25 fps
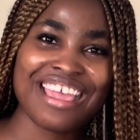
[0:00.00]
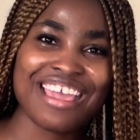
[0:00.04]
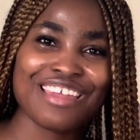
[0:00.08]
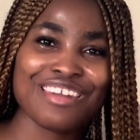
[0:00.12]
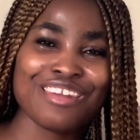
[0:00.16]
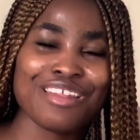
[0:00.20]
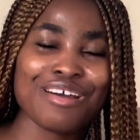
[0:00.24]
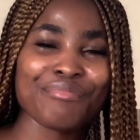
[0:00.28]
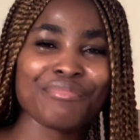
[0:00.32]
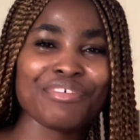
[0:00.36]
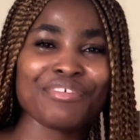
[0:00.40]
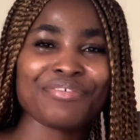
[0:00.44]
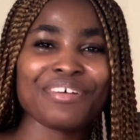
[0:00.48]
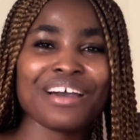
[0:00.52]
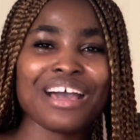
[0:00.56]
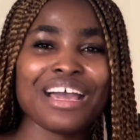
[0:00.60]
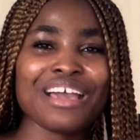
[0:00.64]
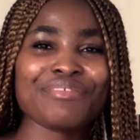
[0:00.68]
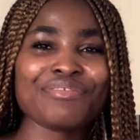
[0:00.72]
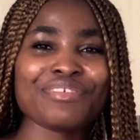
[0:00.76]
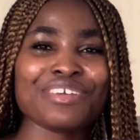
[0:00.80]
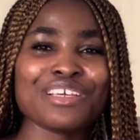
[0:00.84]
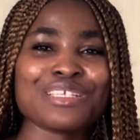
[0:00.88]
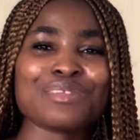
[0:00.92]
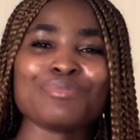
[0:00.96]
Number
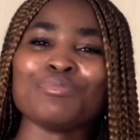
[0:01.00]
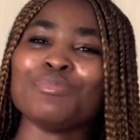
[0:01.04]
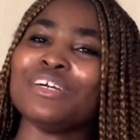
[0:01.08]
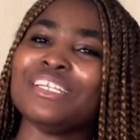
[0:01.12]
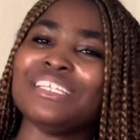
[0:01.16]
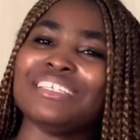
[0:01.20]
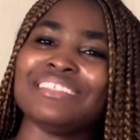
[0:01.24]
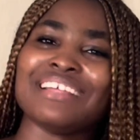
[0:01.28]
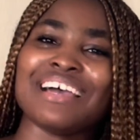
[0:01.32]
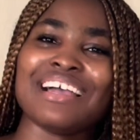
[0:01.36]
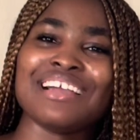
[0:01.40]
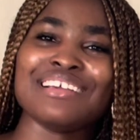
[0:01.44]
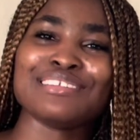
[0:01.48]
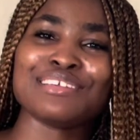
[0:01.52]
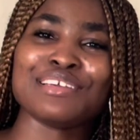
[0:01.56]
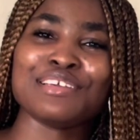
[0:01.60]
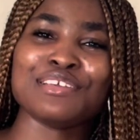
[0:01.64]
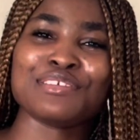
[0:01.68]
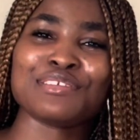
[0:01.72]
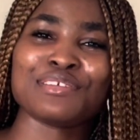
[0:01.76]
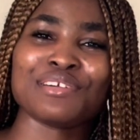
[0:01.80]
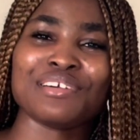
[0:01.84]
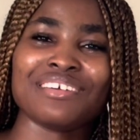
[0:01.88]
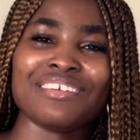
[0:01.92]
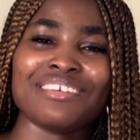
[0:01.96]
five is
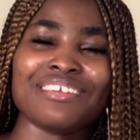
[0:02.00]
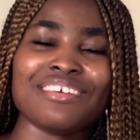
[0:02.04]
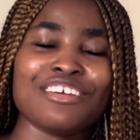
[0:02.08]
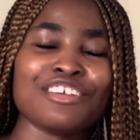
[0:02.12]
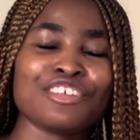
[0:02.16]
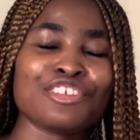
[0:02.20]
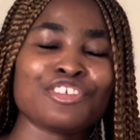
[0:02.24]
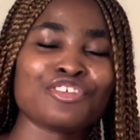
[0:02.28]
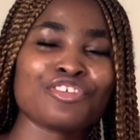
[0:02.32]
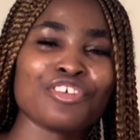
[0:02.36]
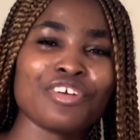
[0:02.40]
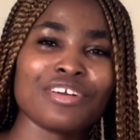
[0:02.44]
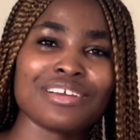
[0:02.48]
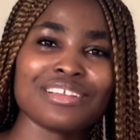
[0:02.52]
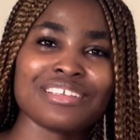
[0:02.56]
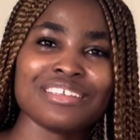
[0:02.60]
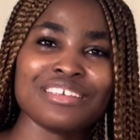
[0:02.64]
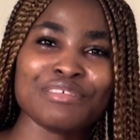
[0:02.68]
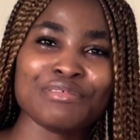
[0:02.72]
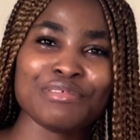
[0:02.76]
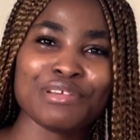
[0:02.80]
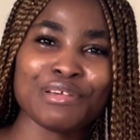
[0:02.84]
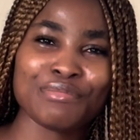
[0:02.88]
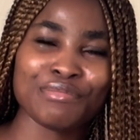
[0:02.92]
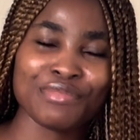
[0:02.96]
monetization.
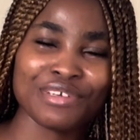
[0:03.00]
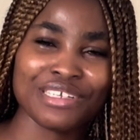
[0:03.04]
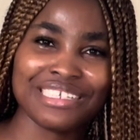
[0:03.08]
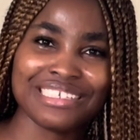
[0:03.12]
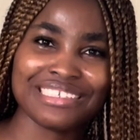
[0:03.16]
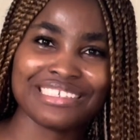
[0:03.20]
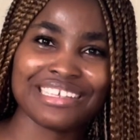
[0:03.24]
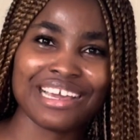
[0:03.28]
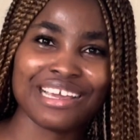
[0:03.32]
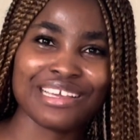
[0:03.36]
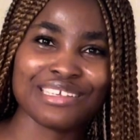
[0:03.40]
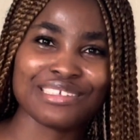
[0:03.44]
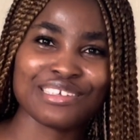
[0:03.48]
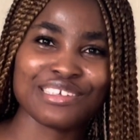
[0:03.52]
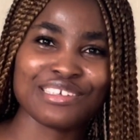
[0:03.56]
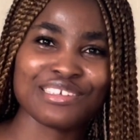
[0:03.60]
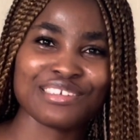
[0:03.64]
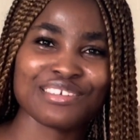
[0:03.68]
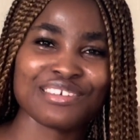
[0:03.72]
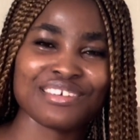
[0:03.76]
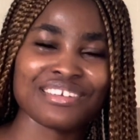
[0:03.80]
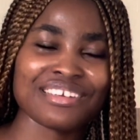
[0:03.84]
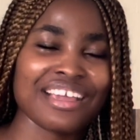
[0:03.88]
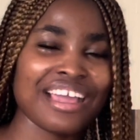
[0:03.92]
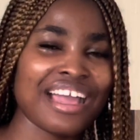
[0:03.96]
Struggling with
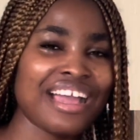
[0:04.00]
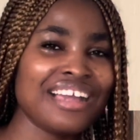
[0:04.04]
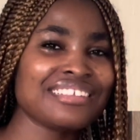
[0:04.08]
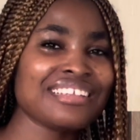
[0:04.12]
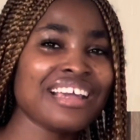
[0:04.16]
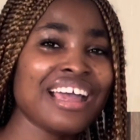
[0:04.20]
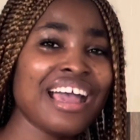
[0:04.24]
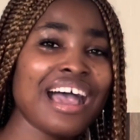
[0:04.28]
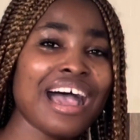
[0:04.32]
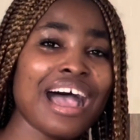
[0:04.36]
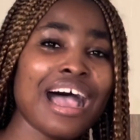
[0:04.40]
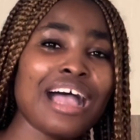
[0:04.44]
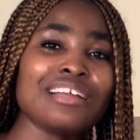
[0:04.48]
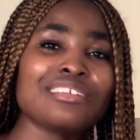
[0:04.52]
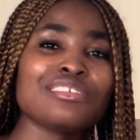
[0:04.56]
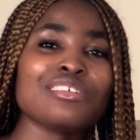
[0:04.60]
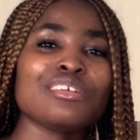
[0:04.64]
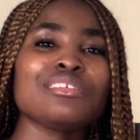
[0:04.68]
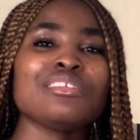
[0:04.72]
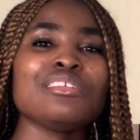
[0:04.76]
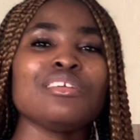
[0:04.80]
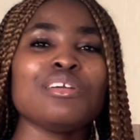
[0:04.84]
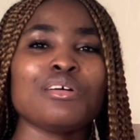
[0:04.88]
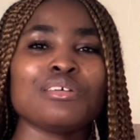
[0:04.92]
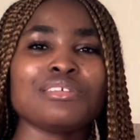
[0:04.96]
monetization, guys. I
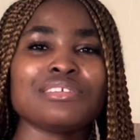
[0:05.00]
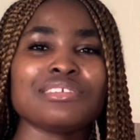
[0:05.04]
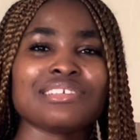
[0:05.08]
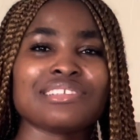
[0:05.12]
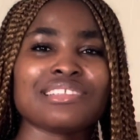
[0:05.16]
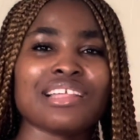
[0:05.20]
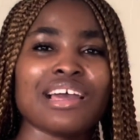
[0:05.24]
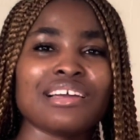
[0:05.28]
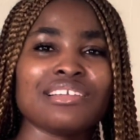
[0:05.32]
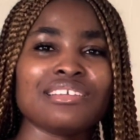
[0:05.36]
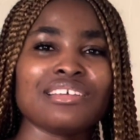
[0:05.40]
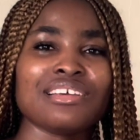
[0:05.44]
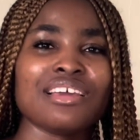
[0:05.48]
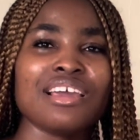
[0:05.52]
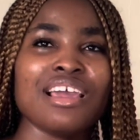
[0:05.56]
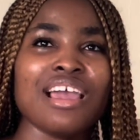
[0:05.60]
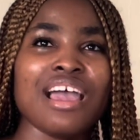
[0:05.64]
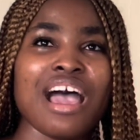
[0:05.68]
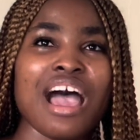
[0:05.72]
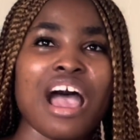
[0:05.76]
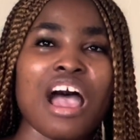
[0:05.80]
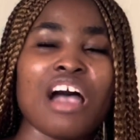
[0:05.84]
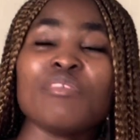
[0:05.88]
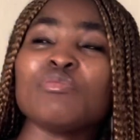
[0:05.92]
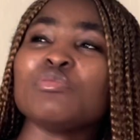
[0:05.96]
totally understand it.
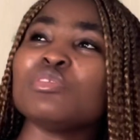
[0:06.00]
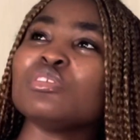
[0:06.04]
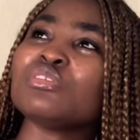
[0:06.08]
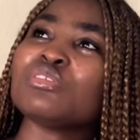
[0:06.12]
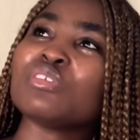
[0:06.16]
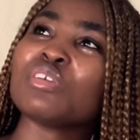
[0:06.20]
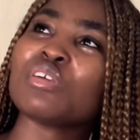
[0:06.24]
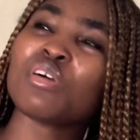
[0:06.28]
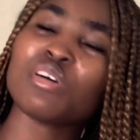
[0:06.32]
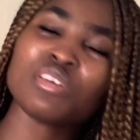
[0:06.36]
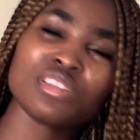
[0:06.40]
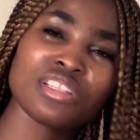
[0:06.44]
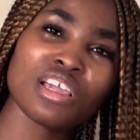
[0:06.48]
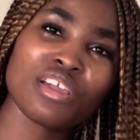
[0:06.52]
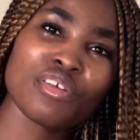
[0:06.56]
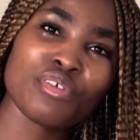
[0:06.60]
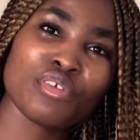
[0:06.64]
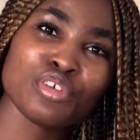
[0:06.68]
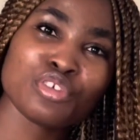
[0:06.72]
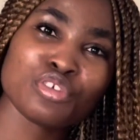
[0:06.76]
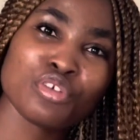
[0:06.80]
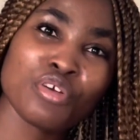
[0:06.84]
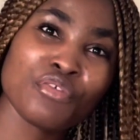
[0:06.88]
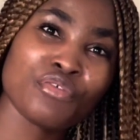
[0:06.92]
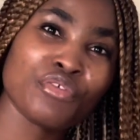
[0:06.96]
I've been doing content
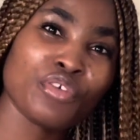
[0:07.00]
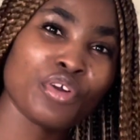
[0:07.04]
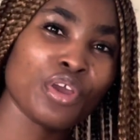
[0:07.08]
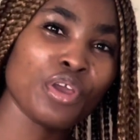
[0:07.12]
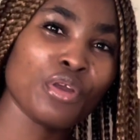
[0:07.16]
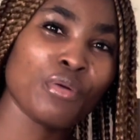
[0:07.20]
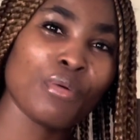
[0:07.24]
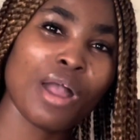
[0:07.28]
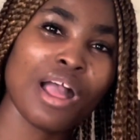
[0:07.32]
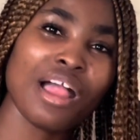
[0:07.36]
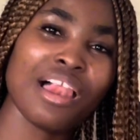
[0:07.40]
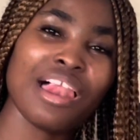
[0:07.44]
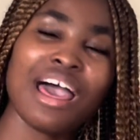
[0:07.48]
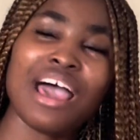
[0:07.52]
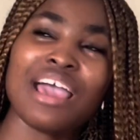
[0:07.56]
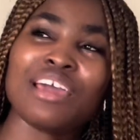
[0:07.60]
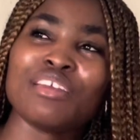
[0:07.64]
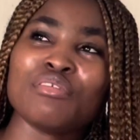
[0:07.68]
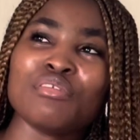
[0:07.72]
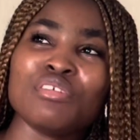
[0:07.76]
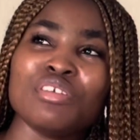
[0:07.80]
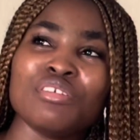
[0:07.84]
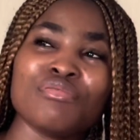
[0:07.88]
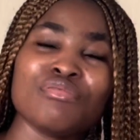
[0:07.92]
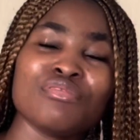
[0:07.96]
creation for a while. I
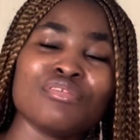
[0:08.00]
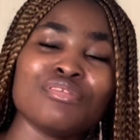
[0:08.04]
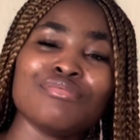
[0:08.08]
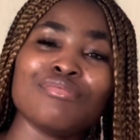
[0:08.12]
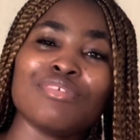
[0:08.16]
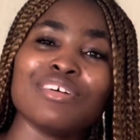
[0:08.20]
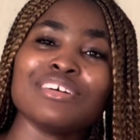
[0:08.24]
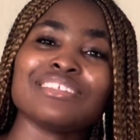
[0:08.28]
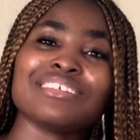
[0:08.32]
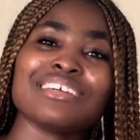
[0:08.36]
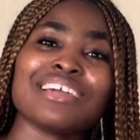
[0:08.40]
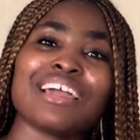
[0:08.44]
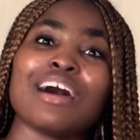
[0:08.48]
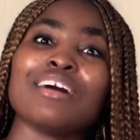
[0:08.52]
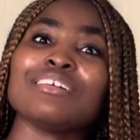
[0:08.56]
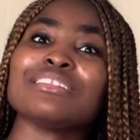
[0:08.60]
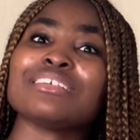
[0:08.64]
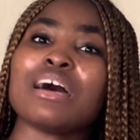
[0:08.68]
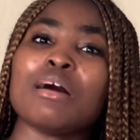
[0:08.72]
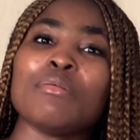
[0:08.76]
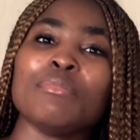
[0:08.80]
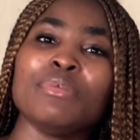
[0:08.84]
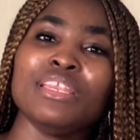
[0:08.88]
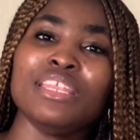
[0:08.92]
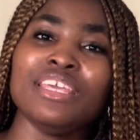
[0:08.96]
don't even want to count
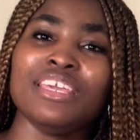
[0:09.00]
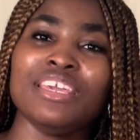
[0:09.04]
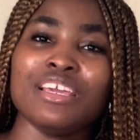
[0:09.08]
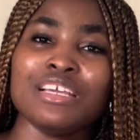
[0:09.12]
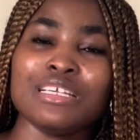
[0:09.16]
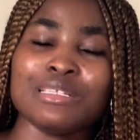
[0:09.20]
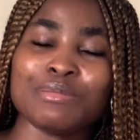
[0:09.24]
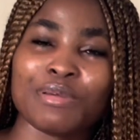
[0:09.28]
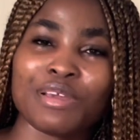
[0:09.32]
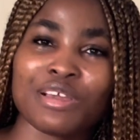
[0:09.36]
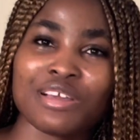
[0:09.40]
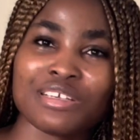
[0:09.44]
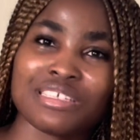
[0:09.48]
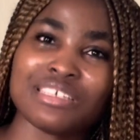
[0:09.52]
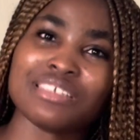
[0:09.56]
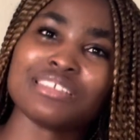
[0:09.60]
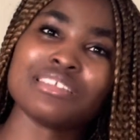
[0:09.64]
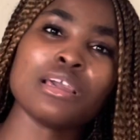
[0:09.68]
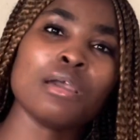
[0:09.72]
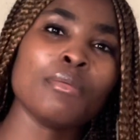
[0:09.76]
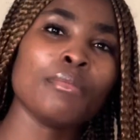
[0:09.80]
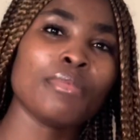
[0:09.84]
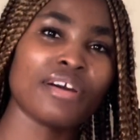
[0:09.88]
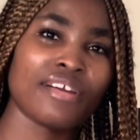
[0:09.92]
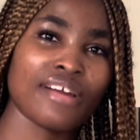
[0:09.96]
how many years because it's
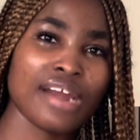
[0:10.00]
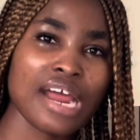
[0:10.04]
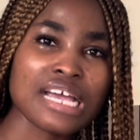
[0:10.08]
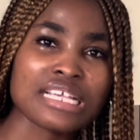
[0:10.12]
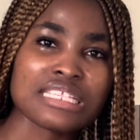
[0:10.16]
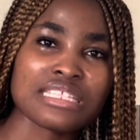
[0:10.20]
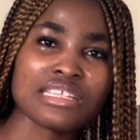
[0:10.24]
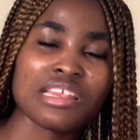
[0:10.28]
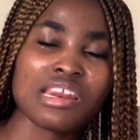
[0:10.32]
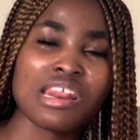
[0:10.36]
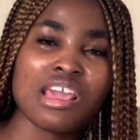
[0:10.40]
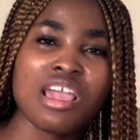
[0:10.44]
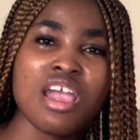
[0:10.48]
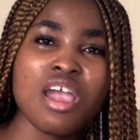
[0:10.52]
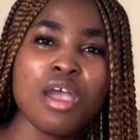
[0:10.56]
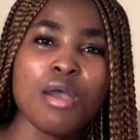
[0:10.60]
embarrassing.